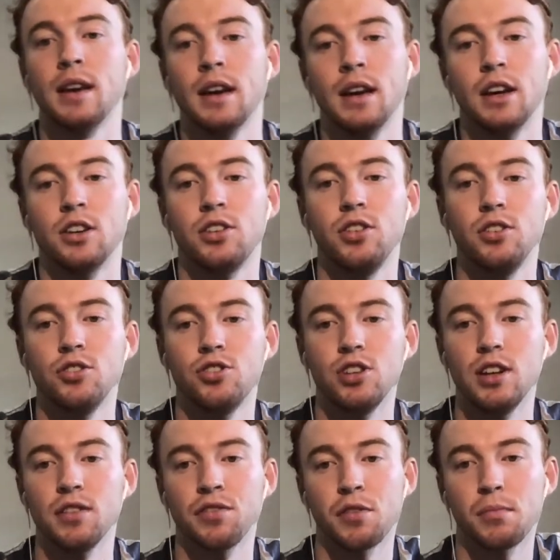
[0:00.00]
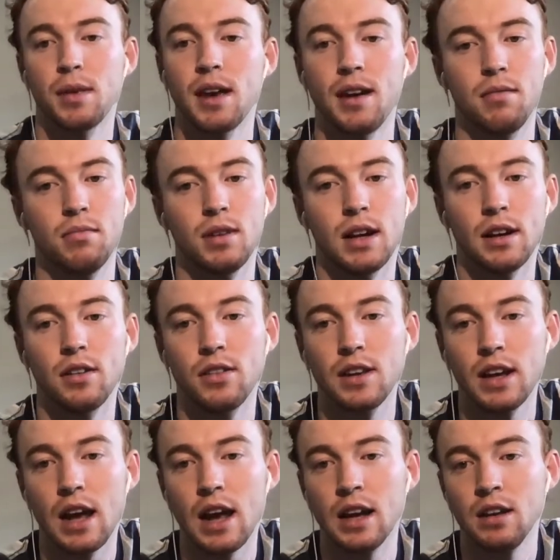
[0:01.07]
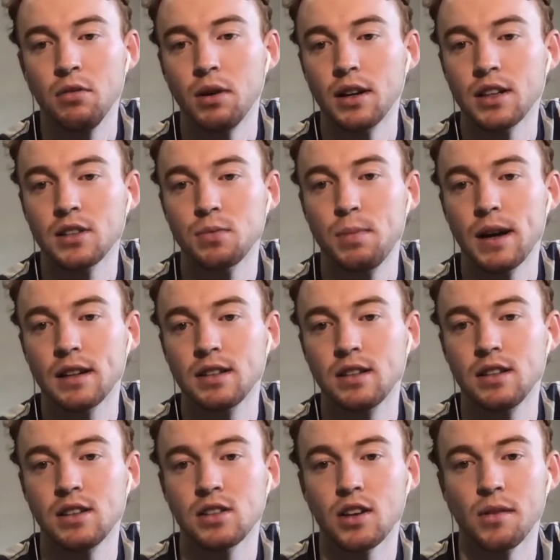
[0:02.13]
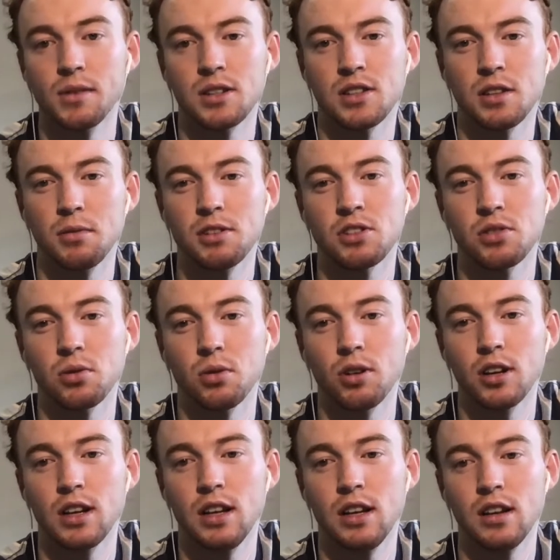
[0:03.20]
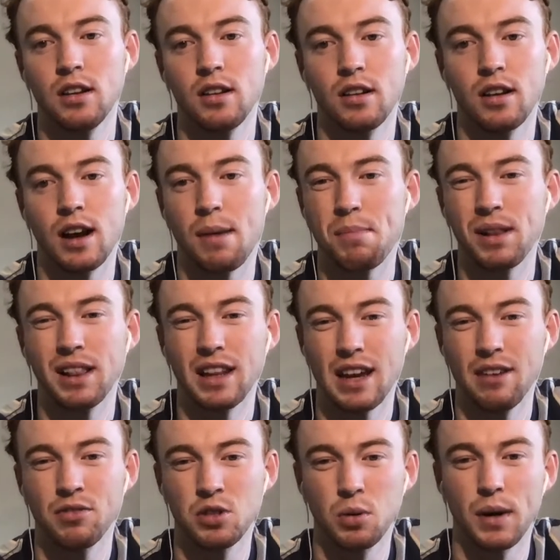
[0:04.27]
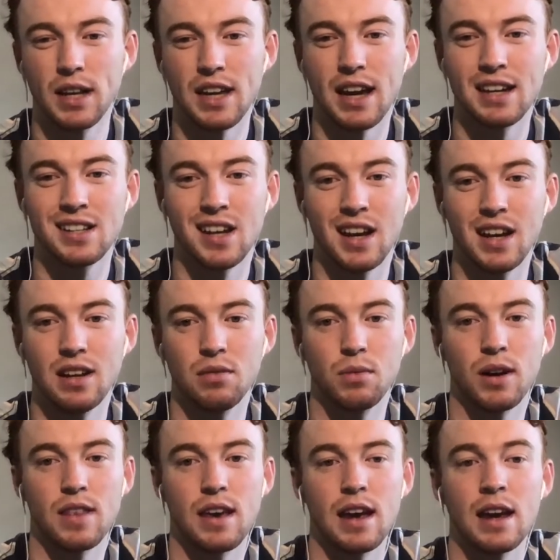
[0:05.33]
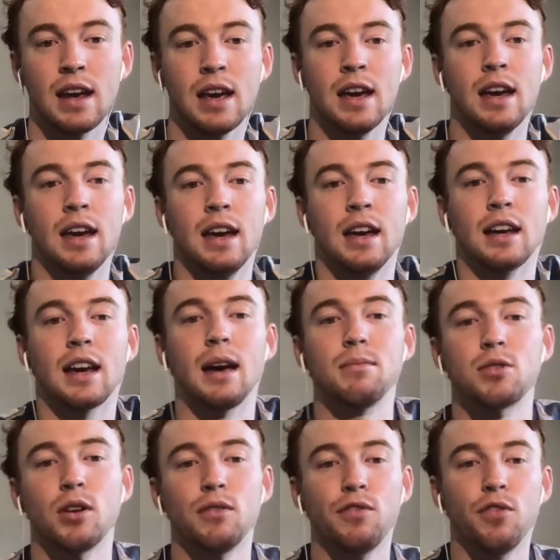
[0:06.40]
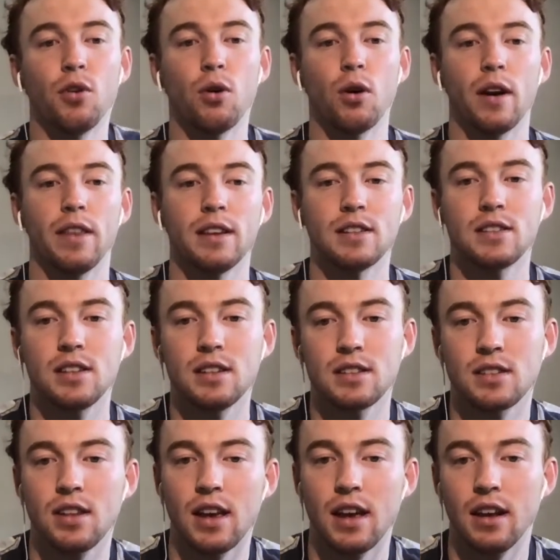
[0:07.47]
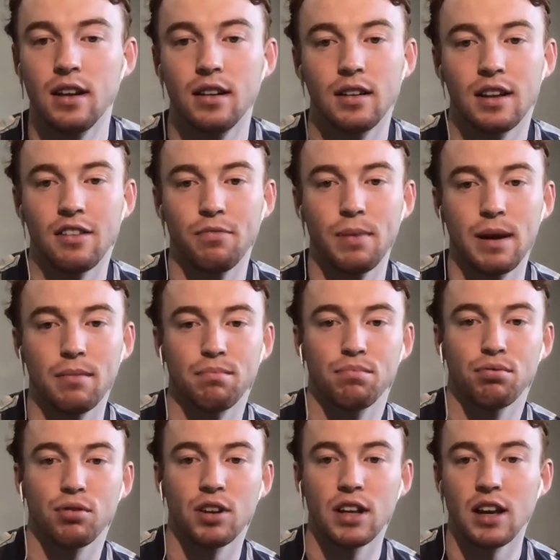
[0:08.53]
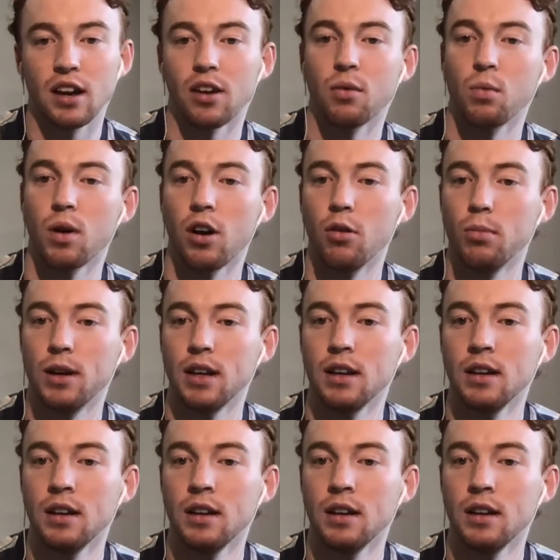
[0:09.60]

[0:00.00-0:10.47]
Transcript: Huge year from them. I don't think anyone expected this. Obviously, we saw it in, I believe, 2018, where they came top four, and then since then, they've been pretty underwhelming.